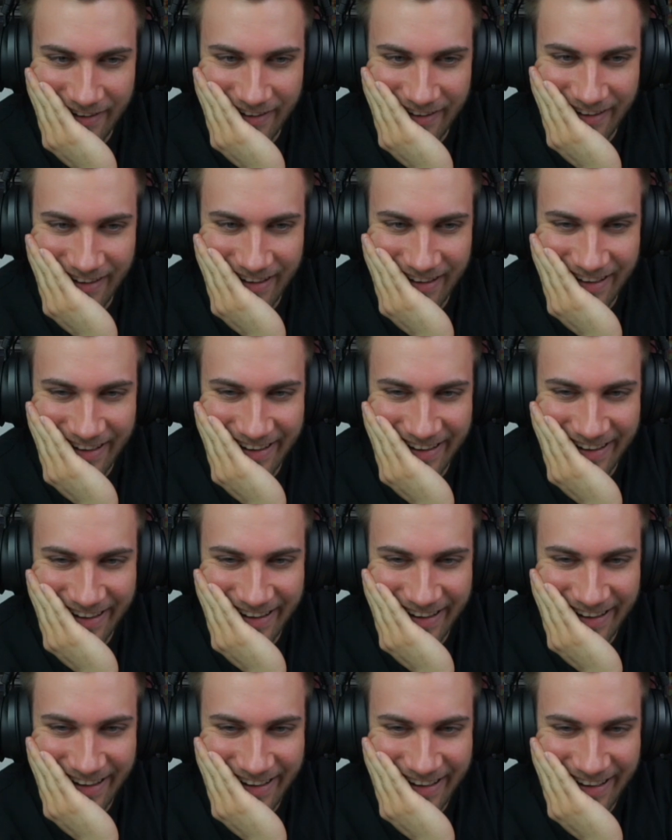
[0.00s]

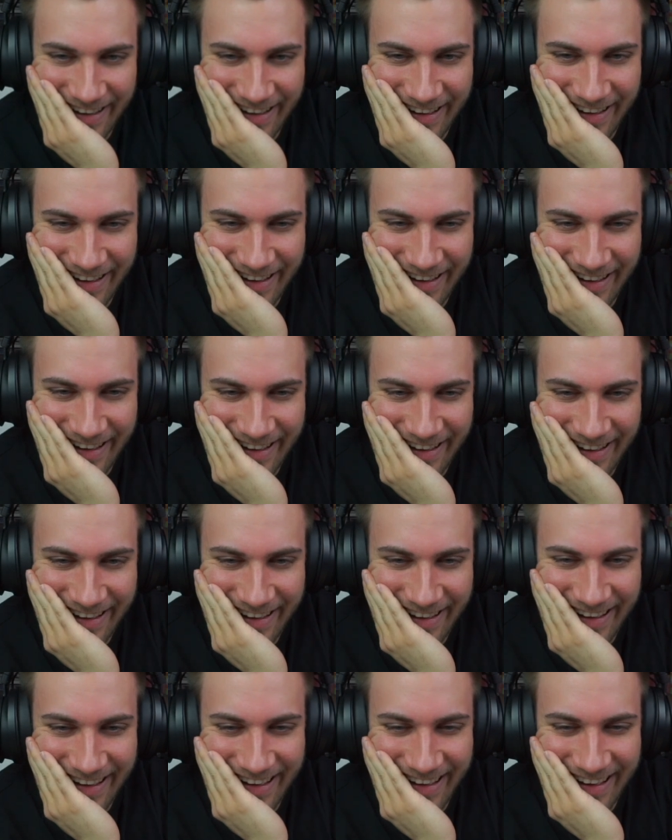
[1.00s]

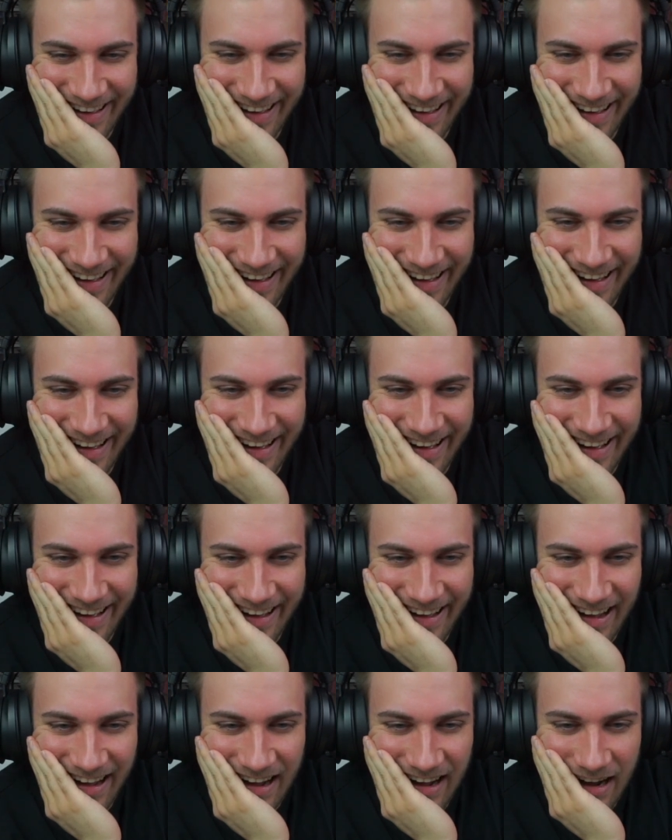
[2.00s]

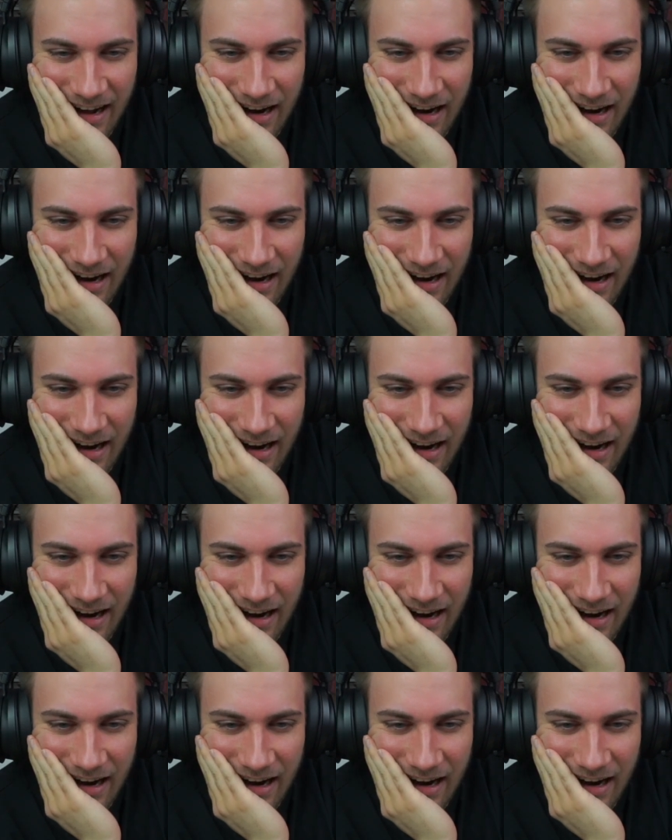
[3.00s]
(silence)